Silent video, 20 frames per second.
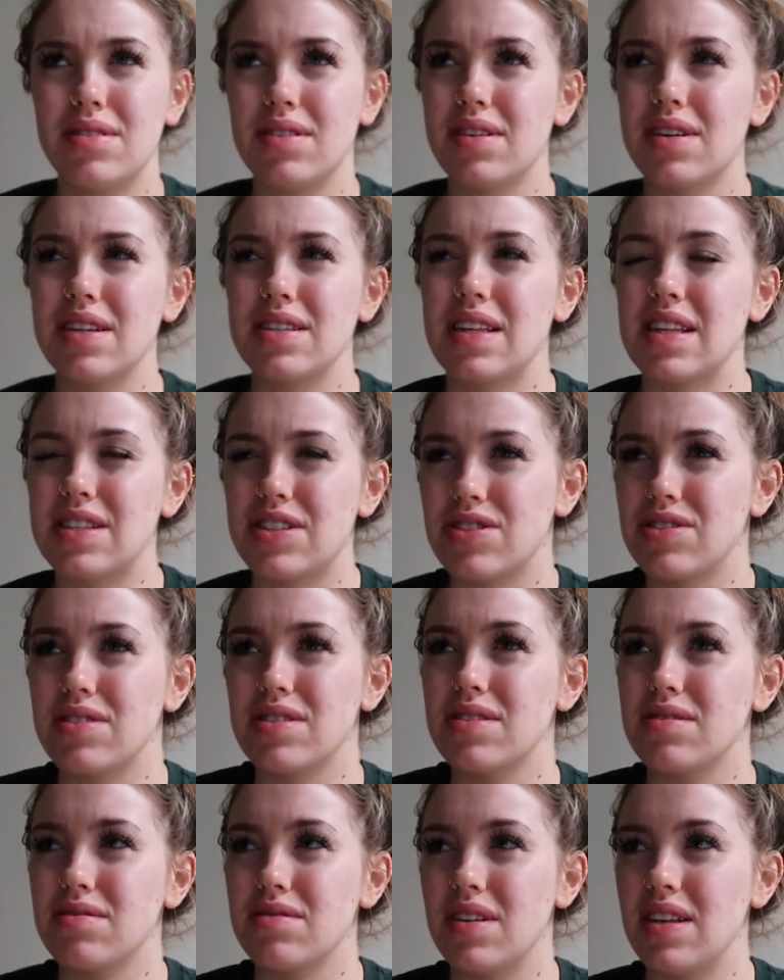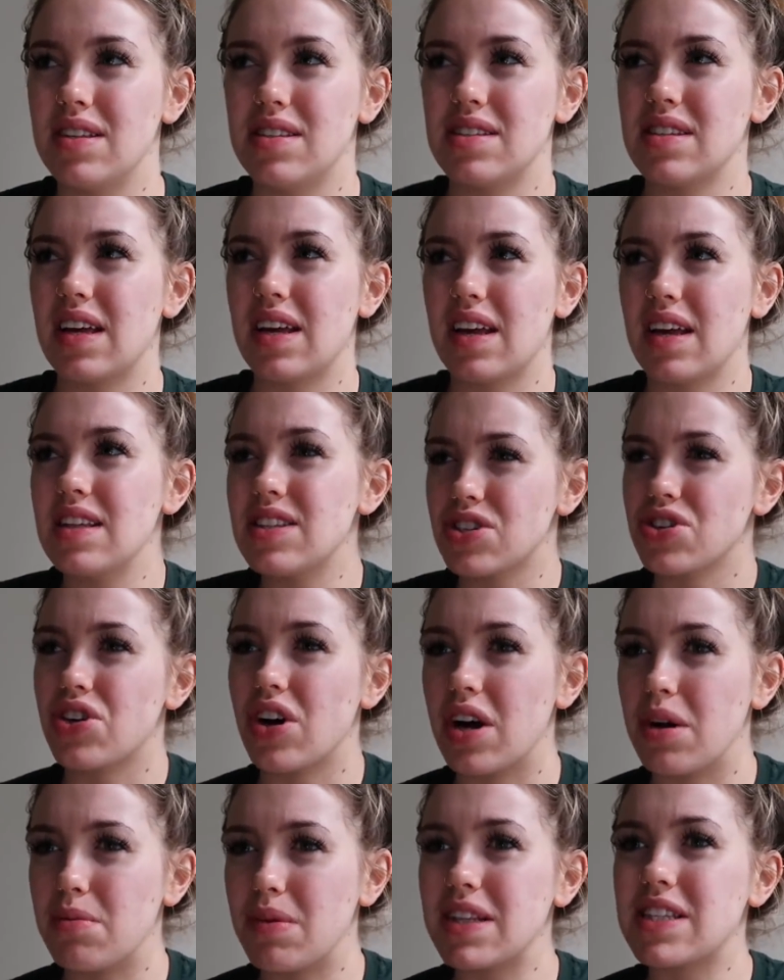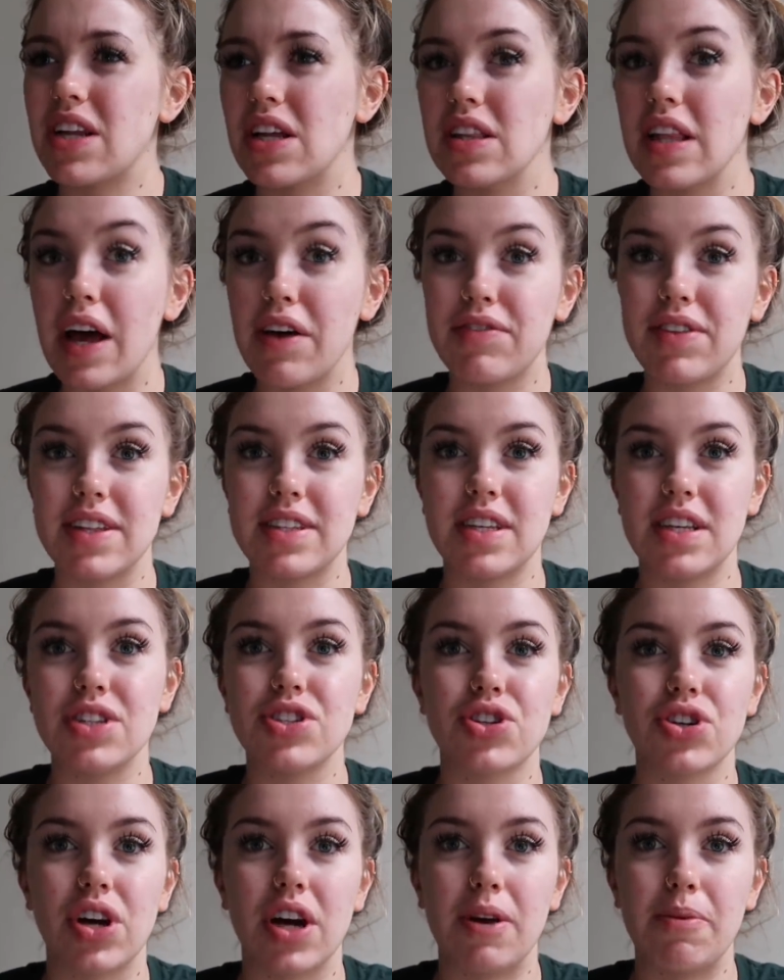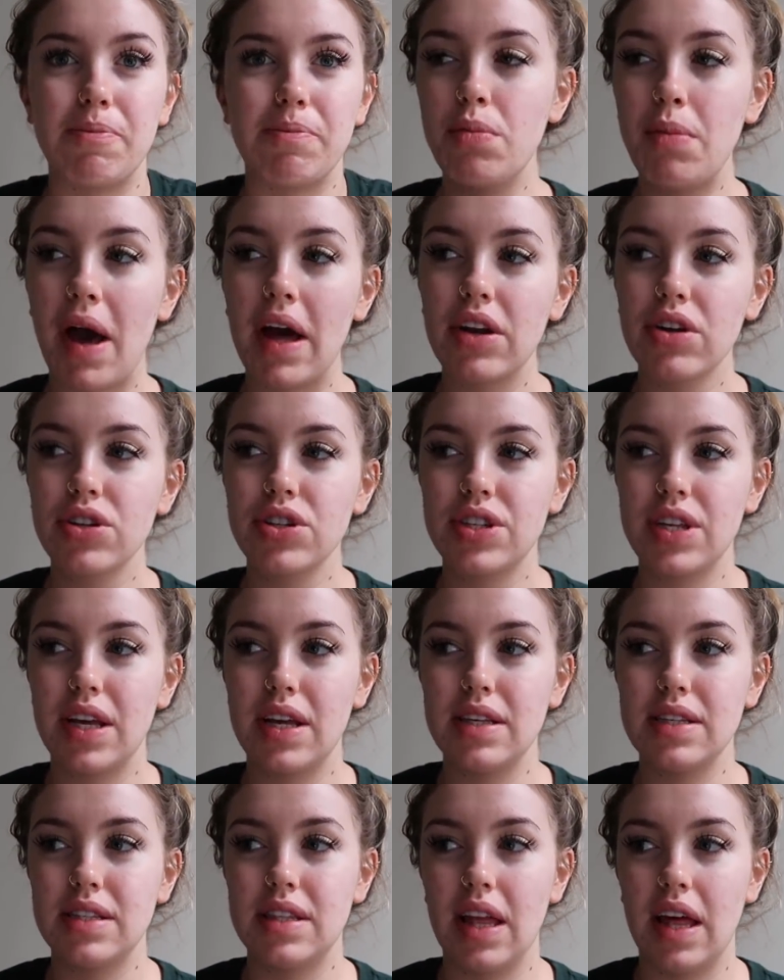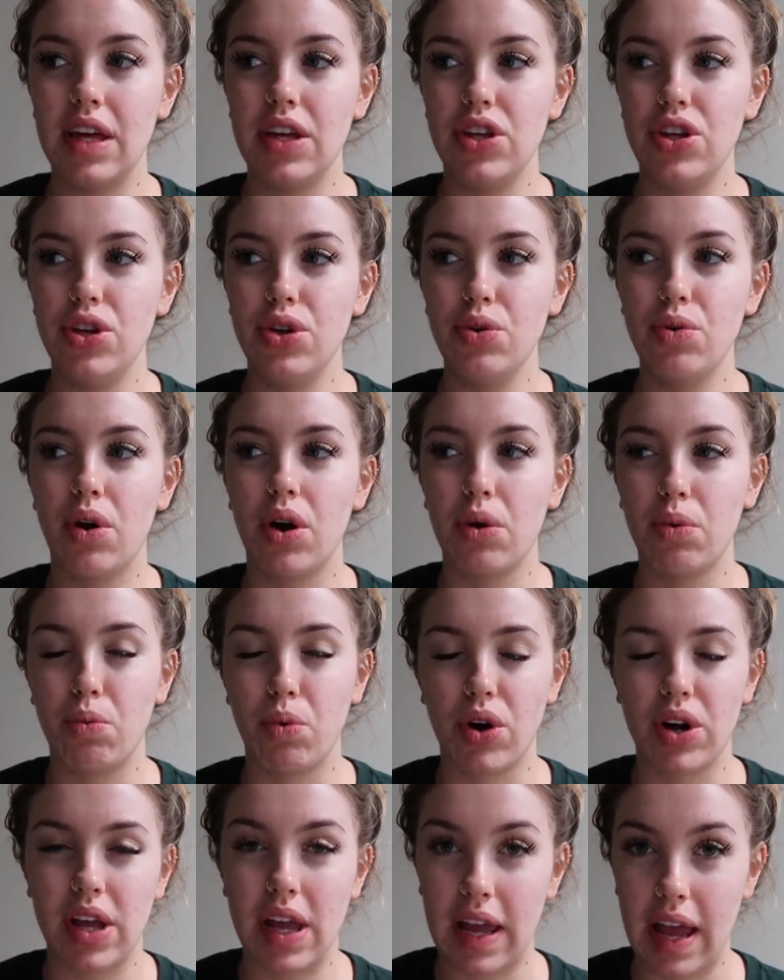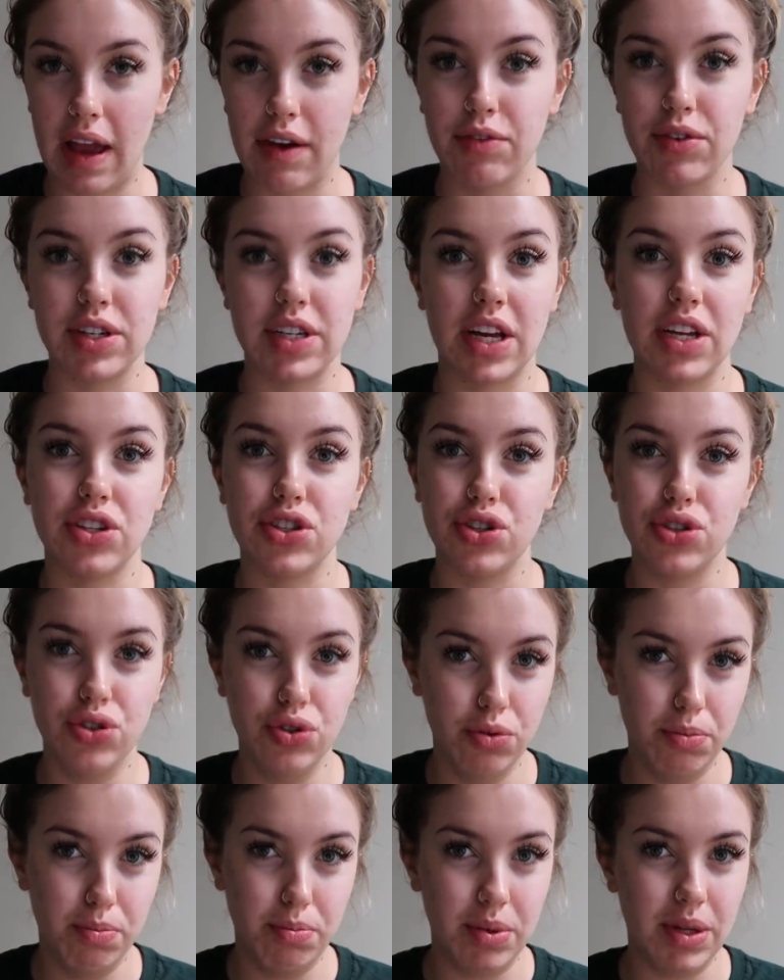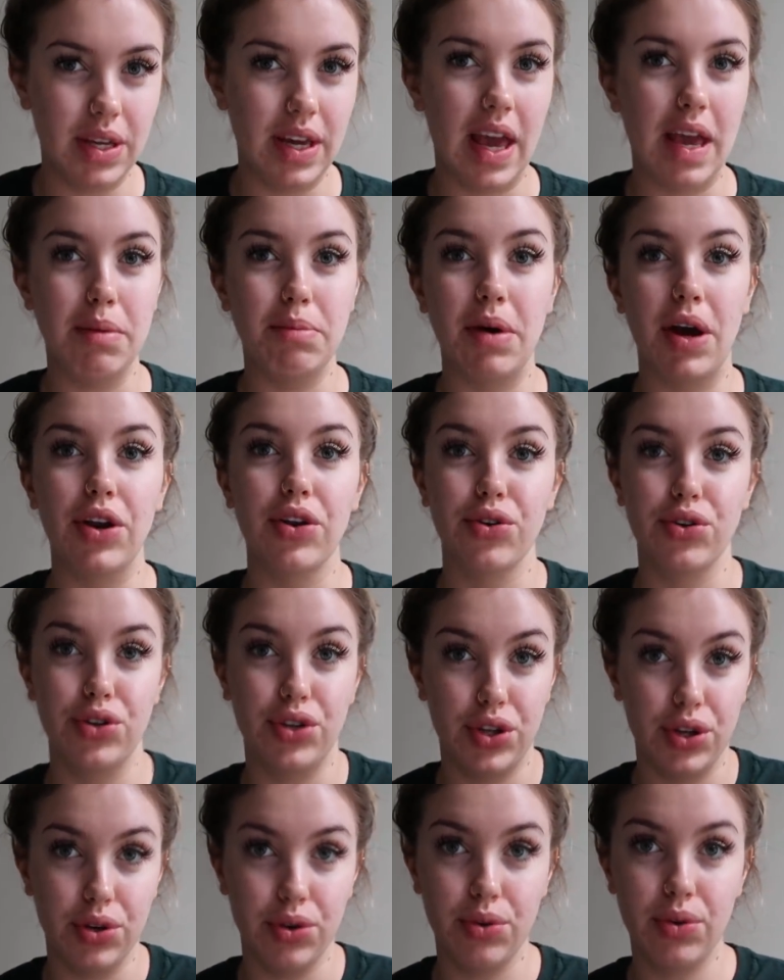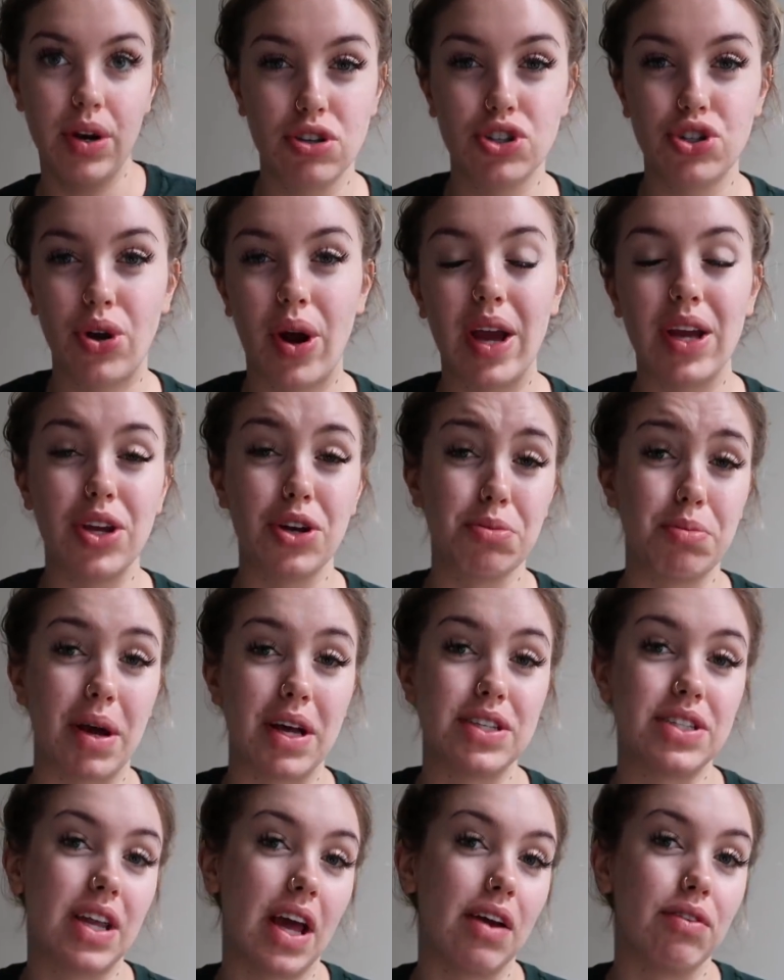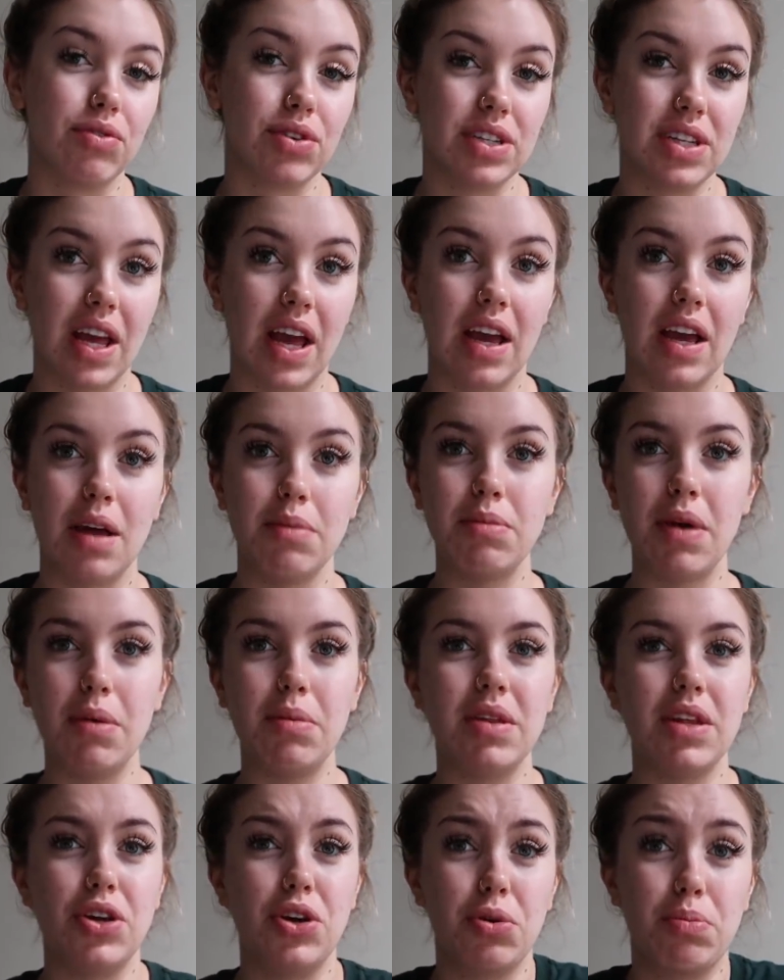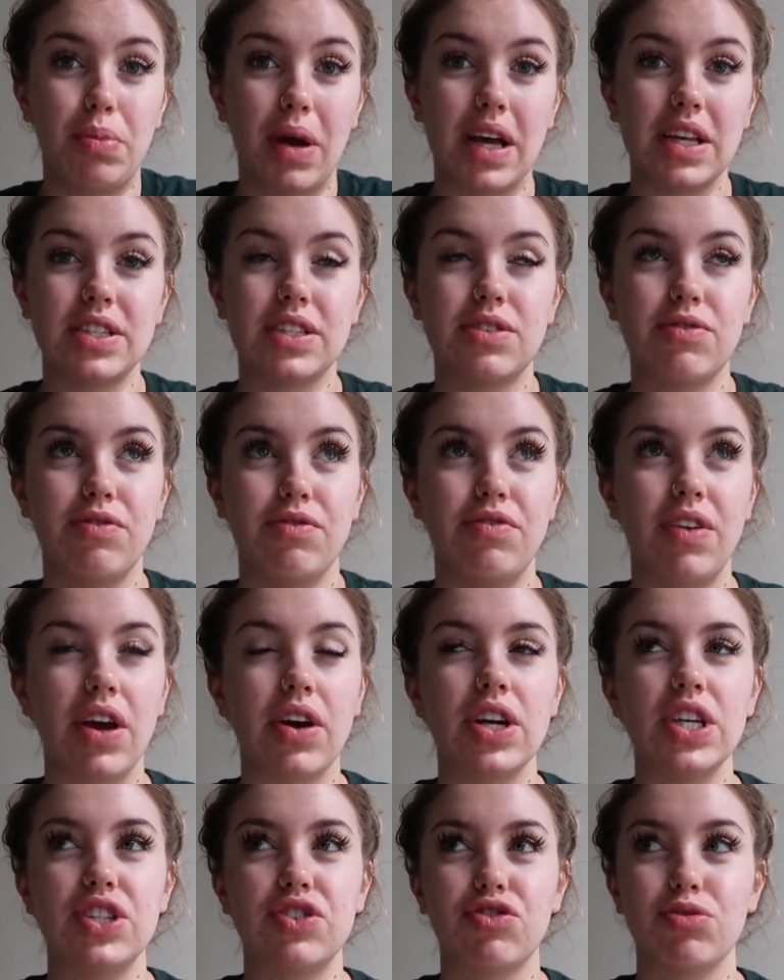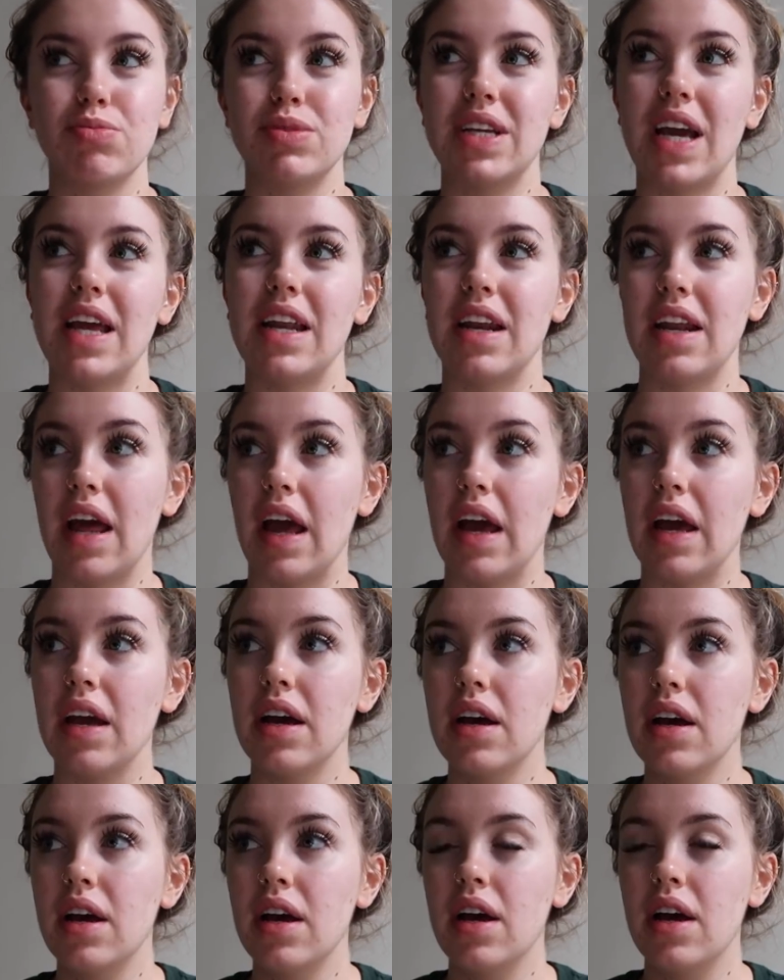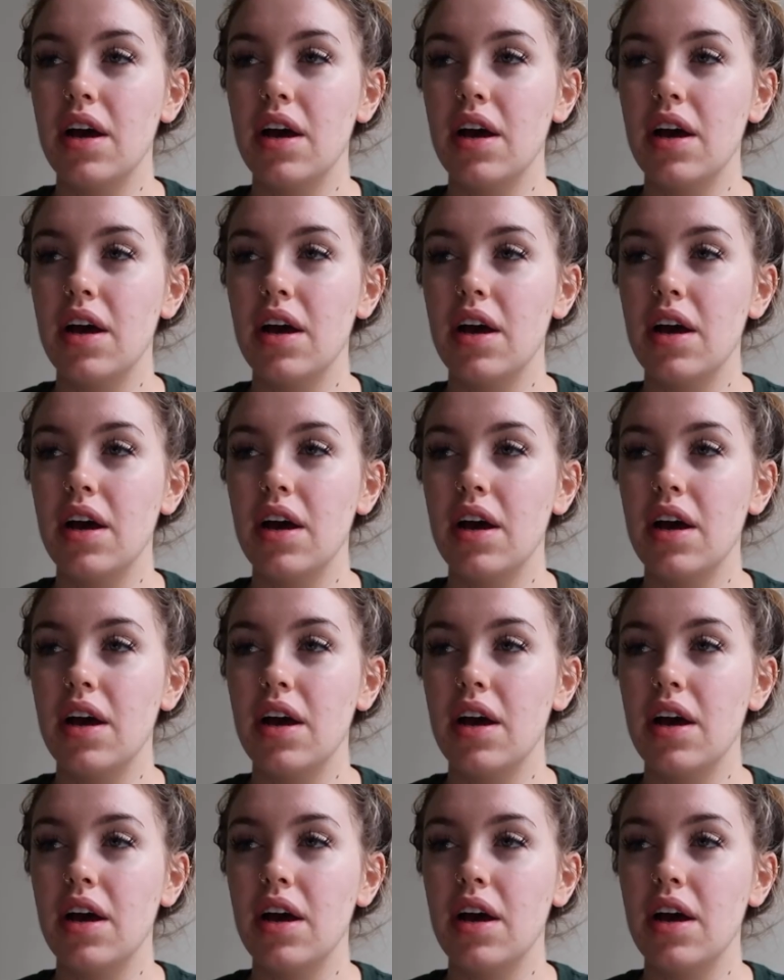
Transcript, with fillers: because that's just it's like instagram that's not life that's instagram what matters is that you are working every day to be a better you you're trying your best every day and maybe your best varies from day to day